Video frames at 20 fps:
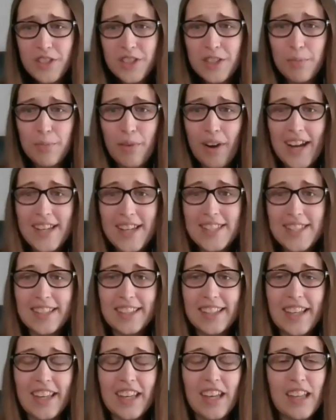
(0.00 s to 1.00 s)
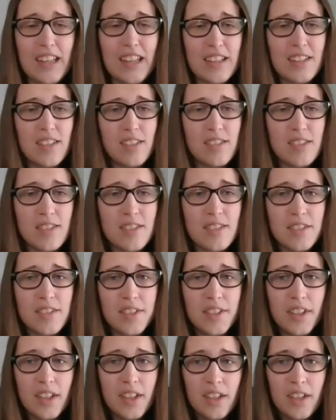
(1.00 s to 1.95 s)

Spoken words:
surprisingly is,